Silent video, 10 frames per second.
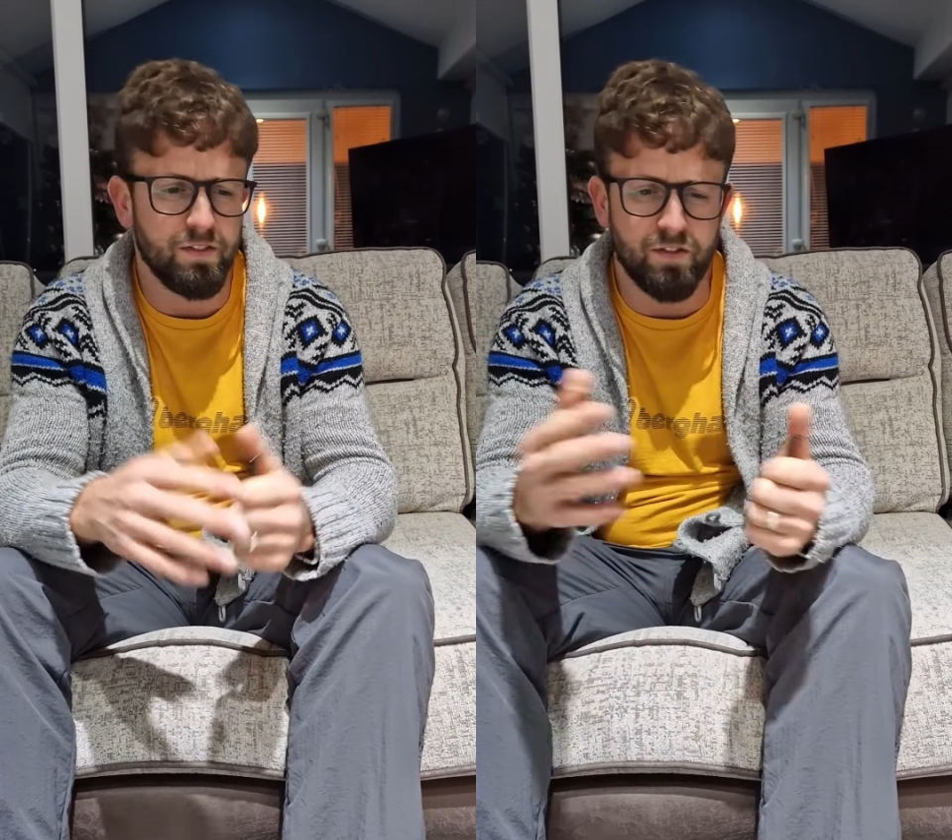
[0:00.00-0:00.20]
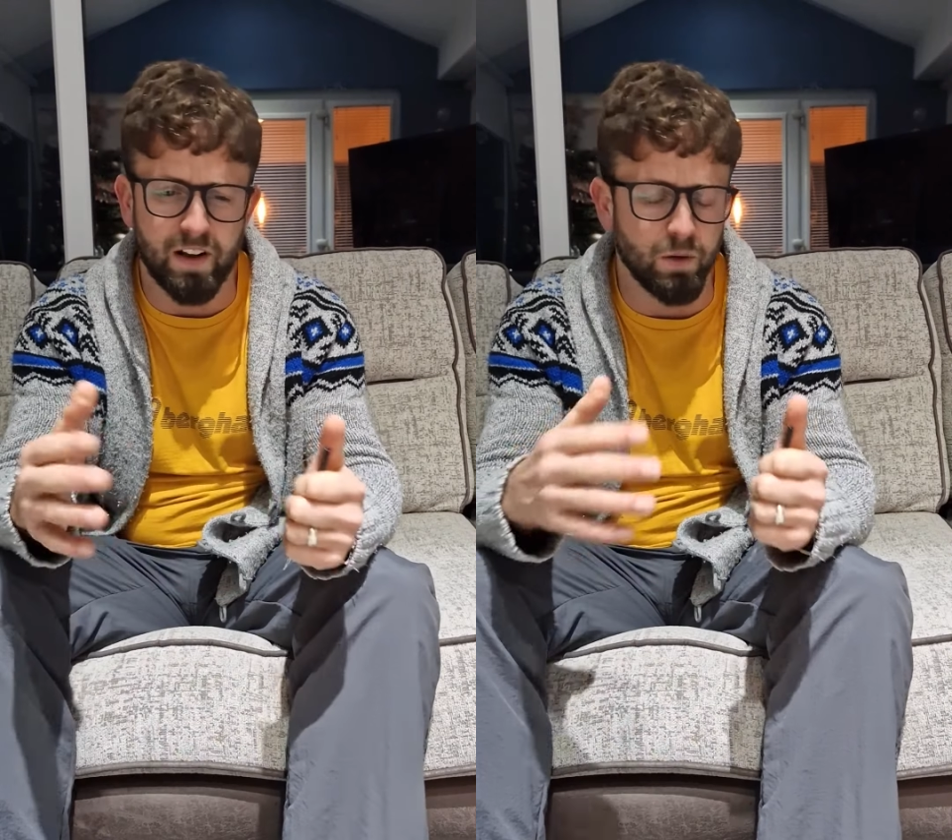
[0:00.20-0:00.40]

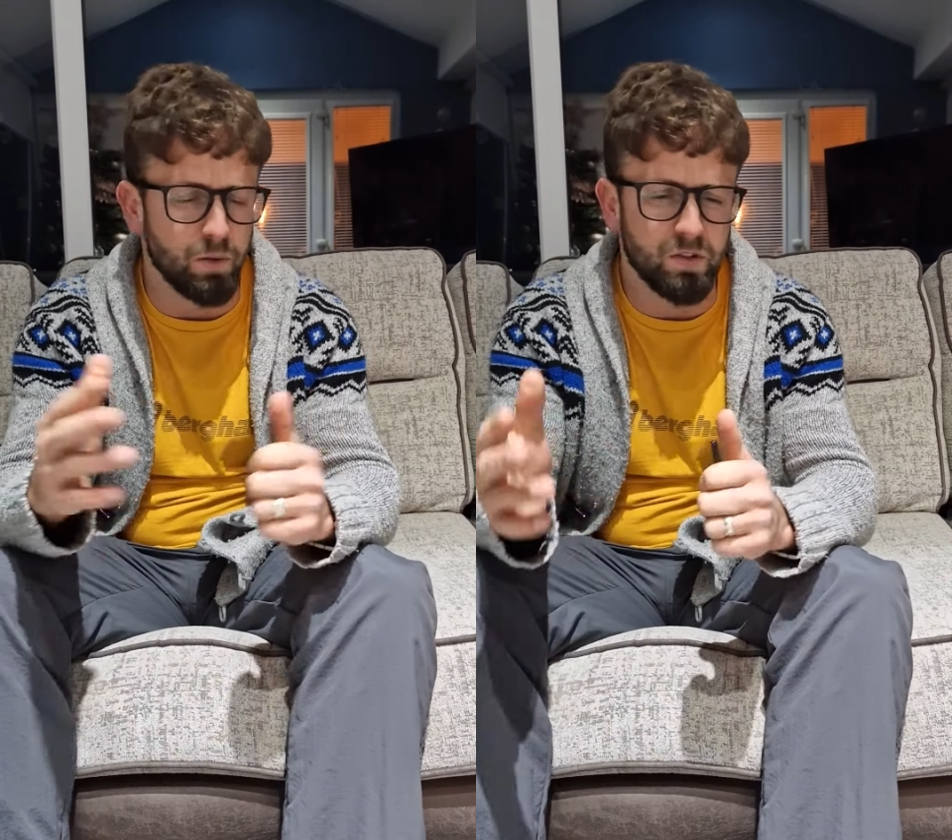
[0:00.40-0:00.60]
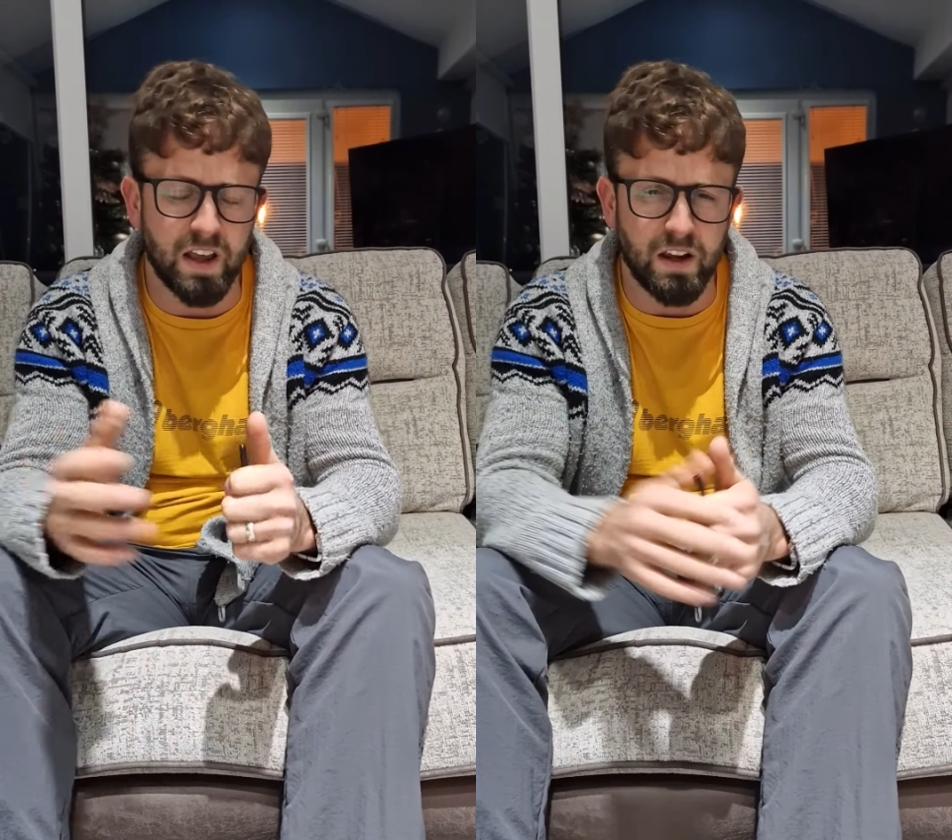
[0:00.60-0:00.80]
Fellow
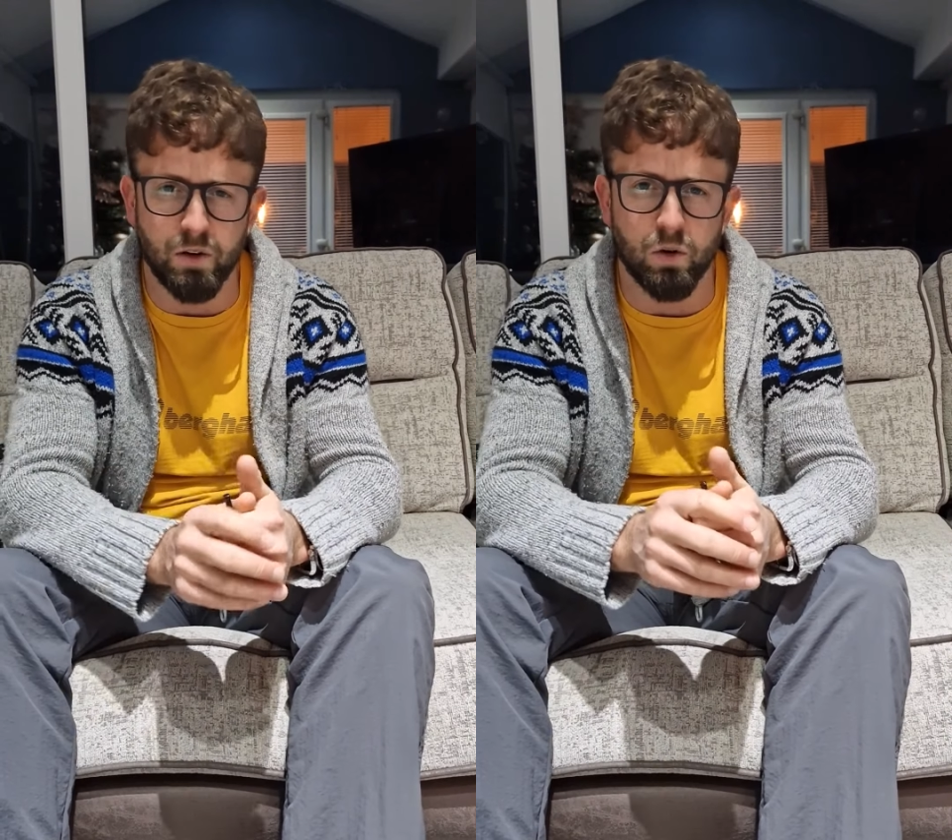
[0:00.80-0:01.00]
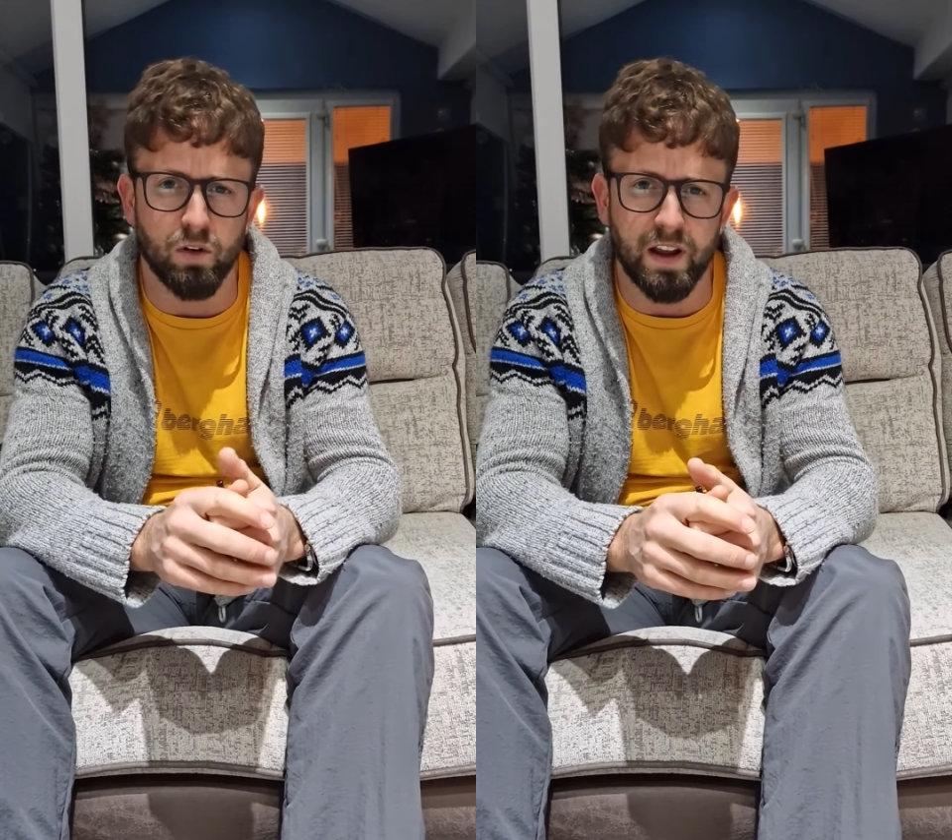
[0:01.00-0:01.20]

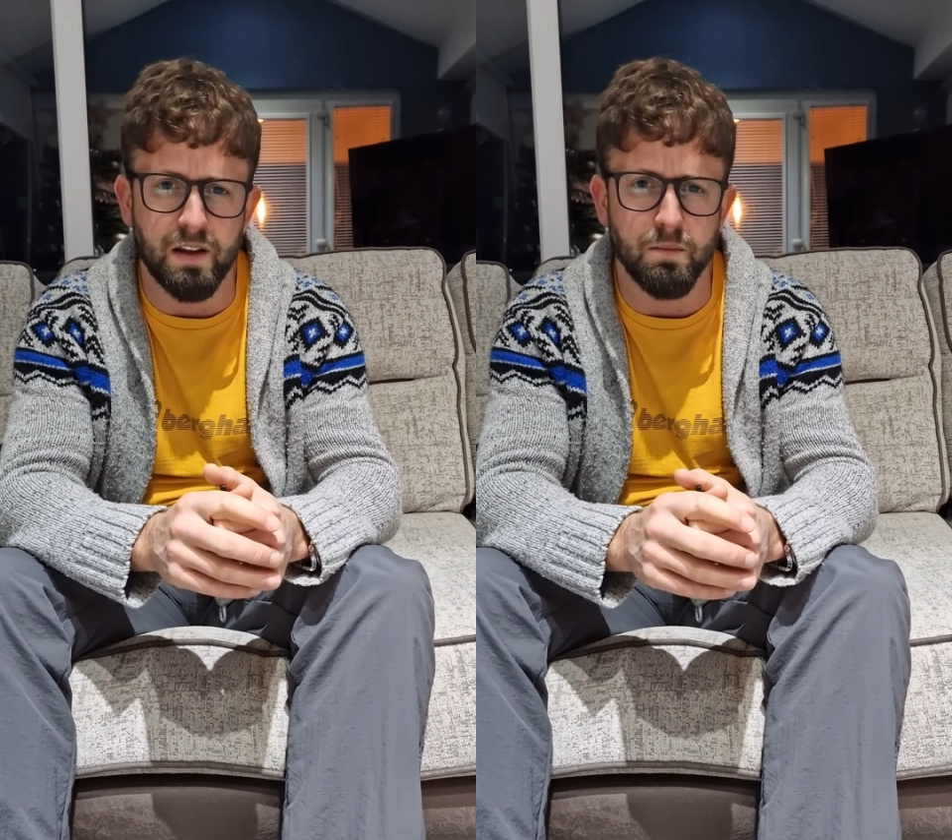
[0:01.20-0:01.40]
psychonaut like